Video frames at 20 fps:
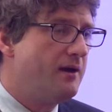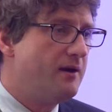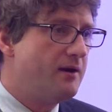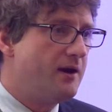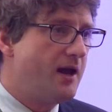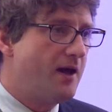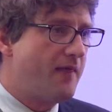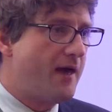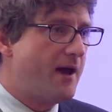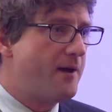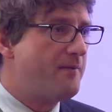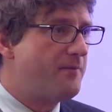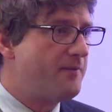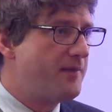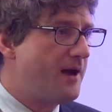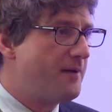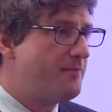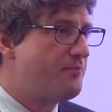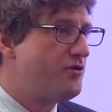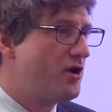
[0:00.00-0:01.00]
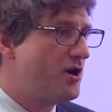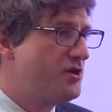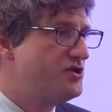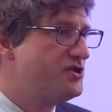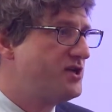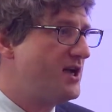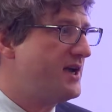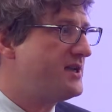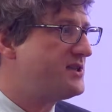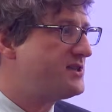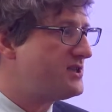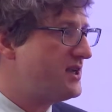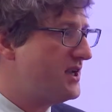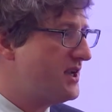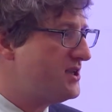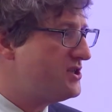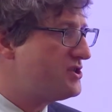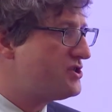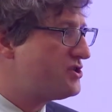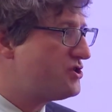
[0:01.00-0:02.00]
Now that process
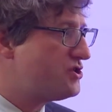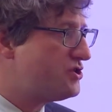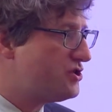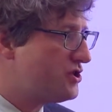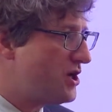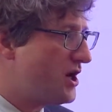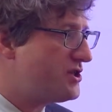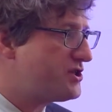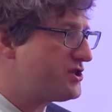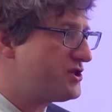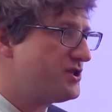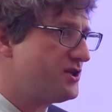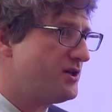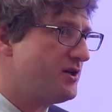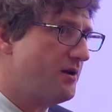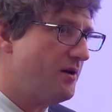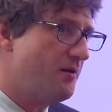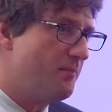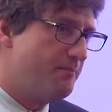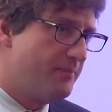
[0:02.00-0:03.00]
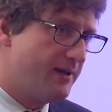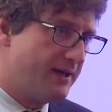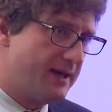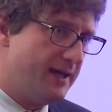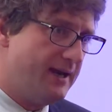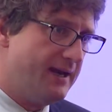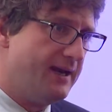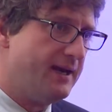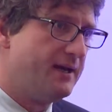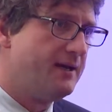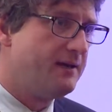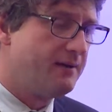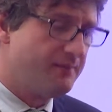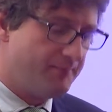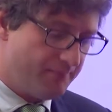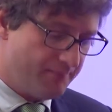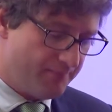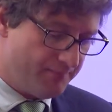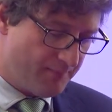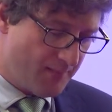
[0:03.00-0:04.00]
is just beginning,
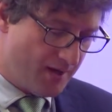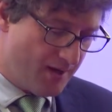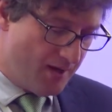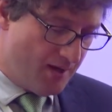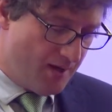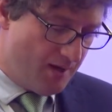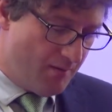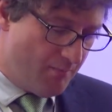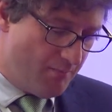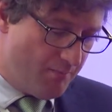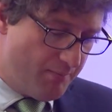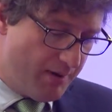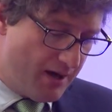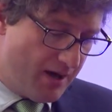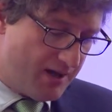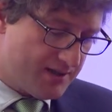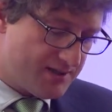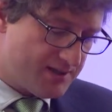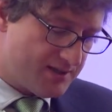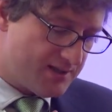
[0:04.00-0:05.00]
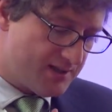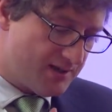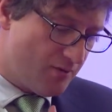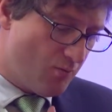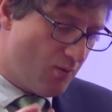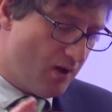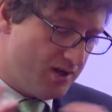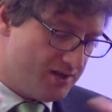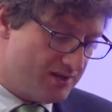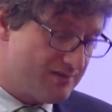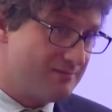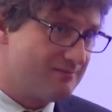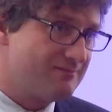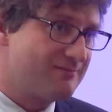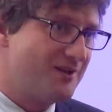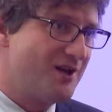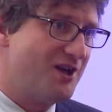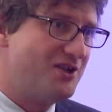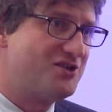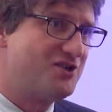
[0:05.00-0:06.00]
but, well,
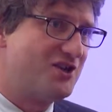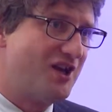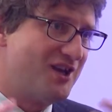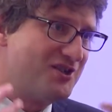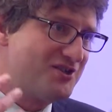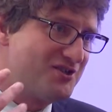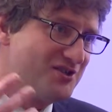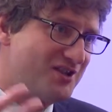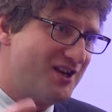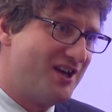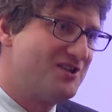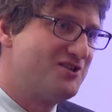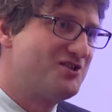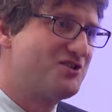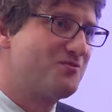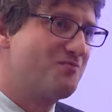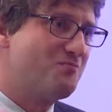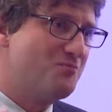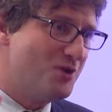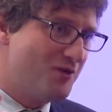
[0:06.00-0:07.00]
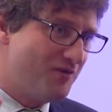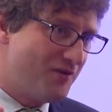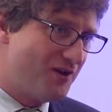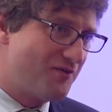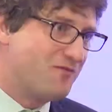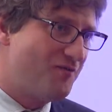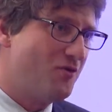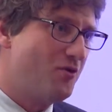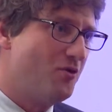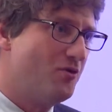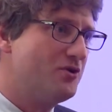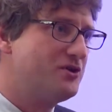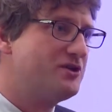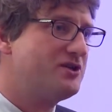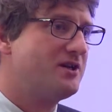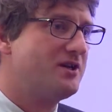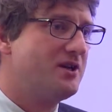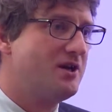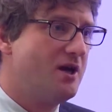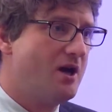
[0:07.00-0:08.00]
it's moving forward.
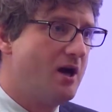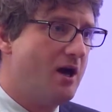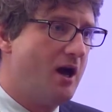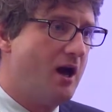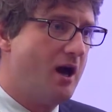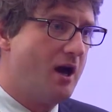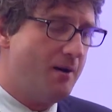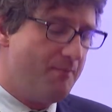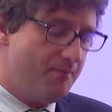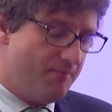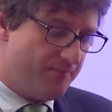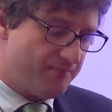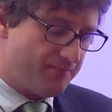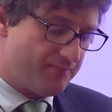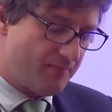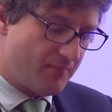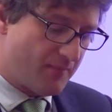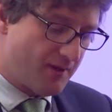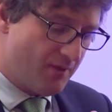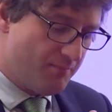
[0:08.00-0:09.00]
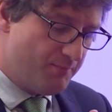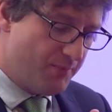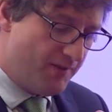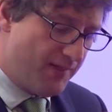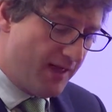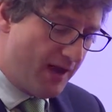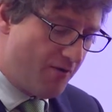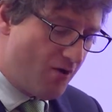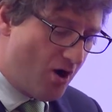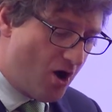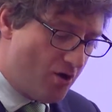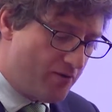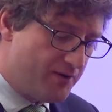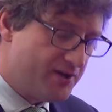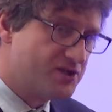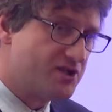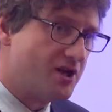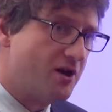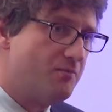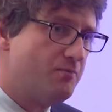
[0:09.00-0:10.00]
But there are
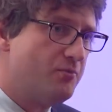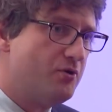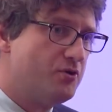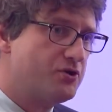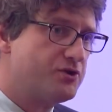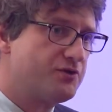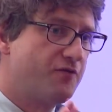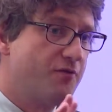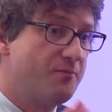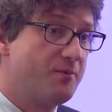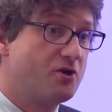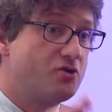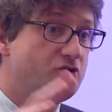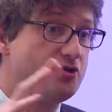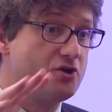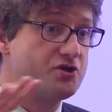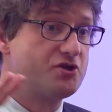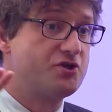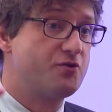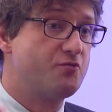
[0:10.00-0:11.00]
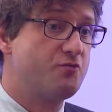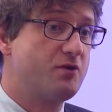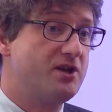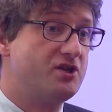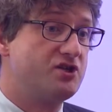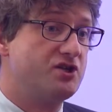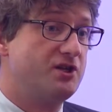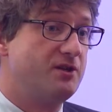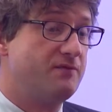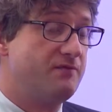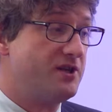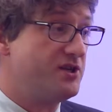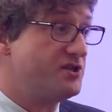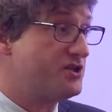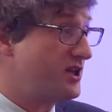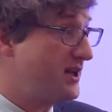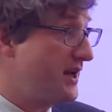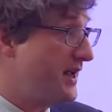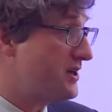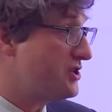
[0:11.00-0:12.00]
examples from across the region of these
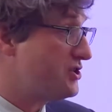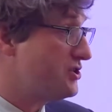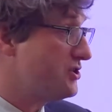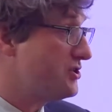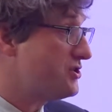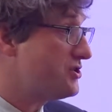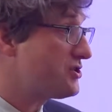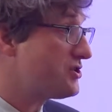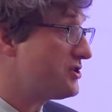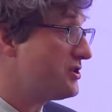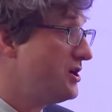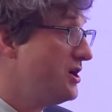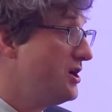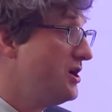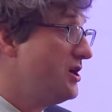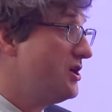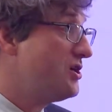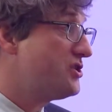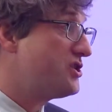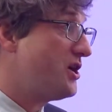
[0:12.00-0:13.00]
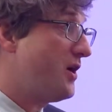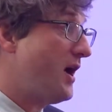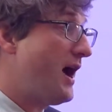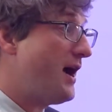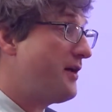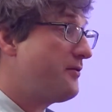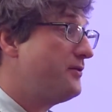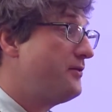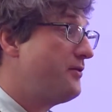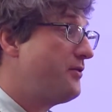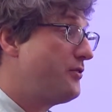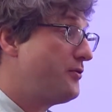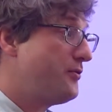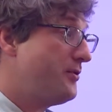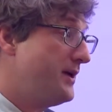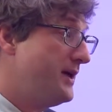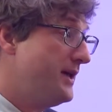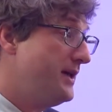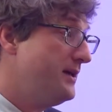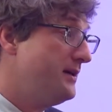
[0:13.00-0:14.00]
connections. So Aran
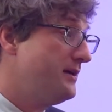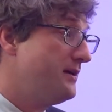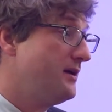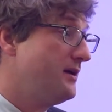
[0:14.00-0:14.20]
3